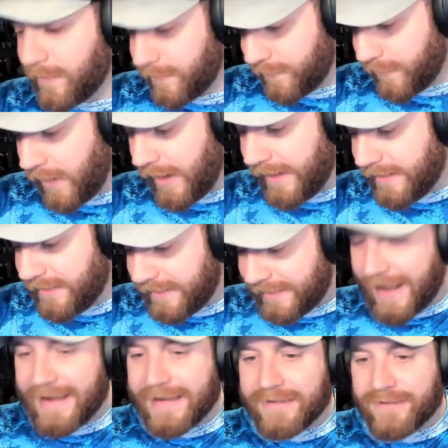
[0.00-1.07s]
right, you got
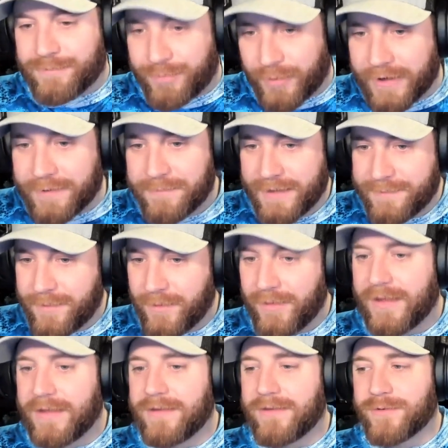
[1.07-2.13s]
to bring people
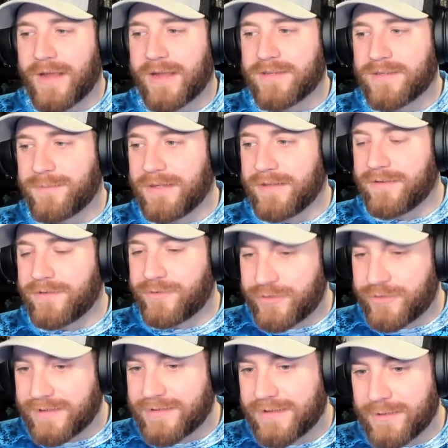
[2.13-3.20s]
in. There has to be
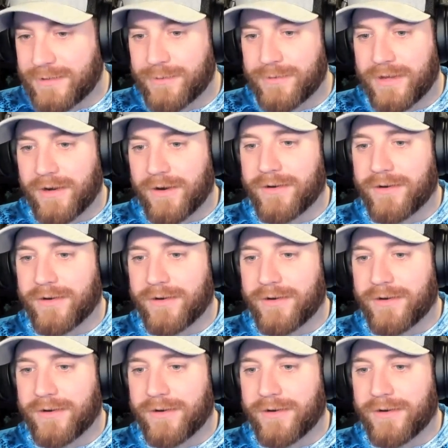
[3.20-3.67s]
shit to do there.